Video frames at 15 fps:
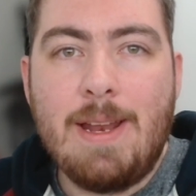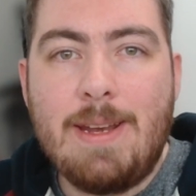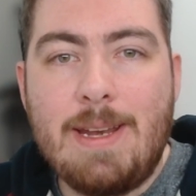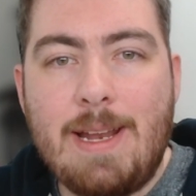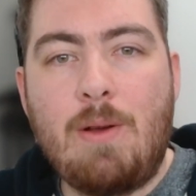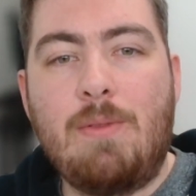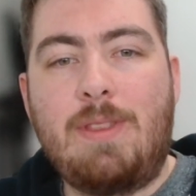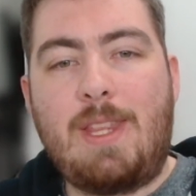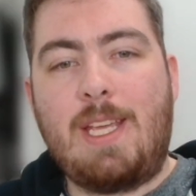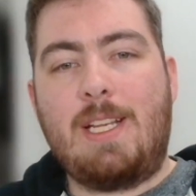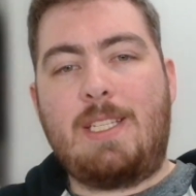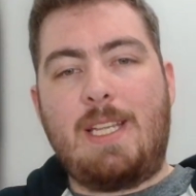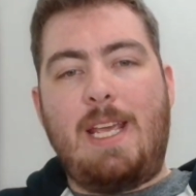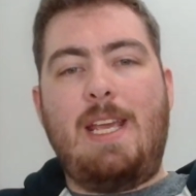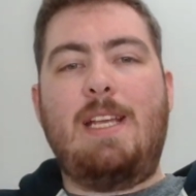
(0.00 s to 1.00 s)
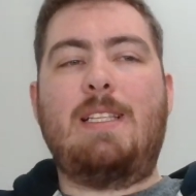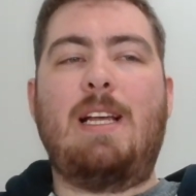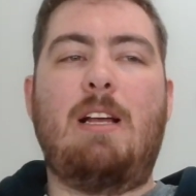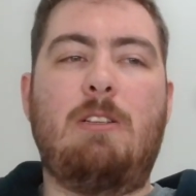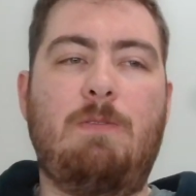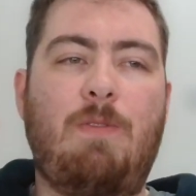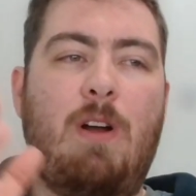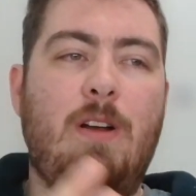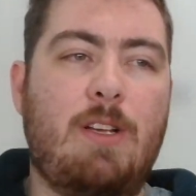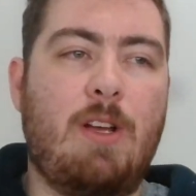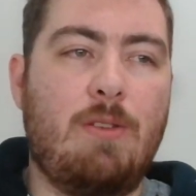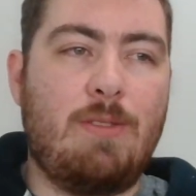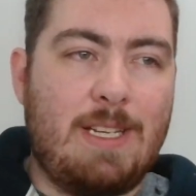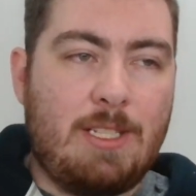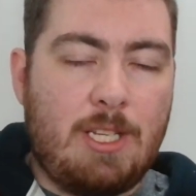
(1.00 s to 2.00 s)
Now this is as far as it
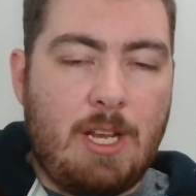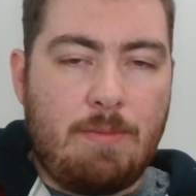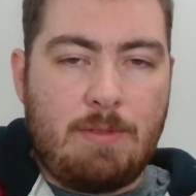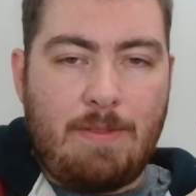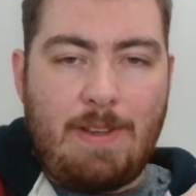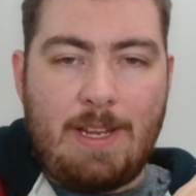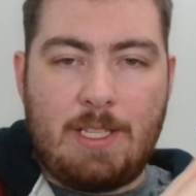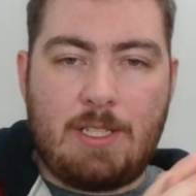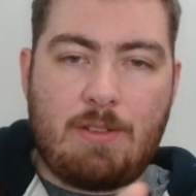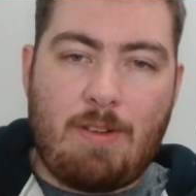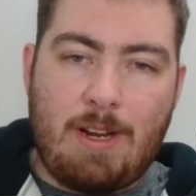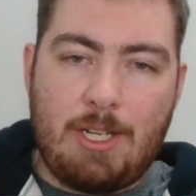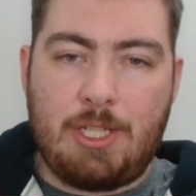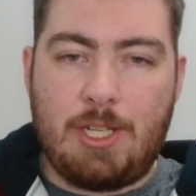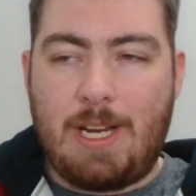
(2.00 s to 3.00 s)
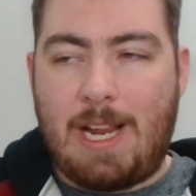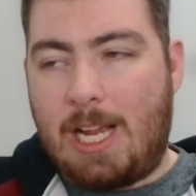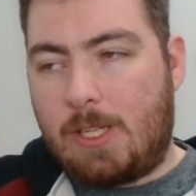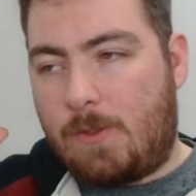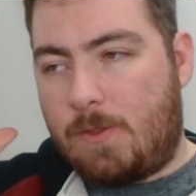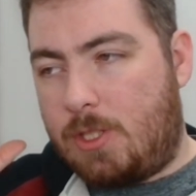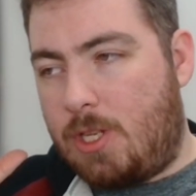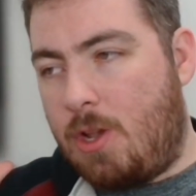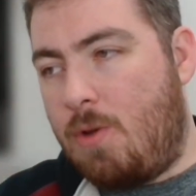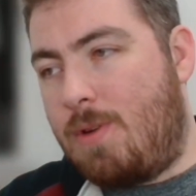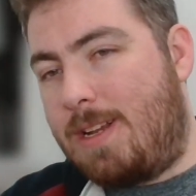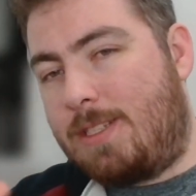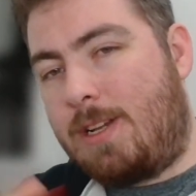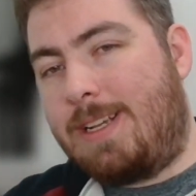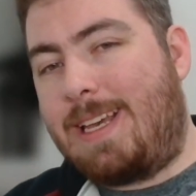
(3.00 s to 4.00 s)
goes in terms of integration. As soon
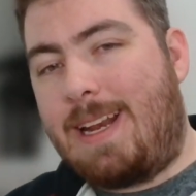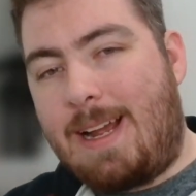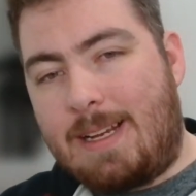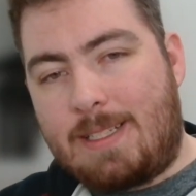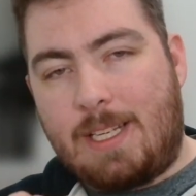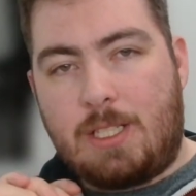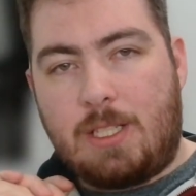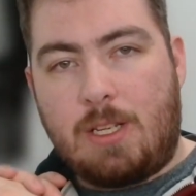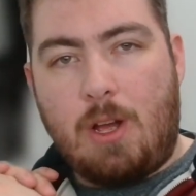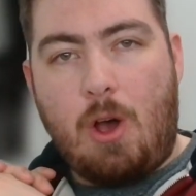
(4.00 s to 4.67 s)
as I get access to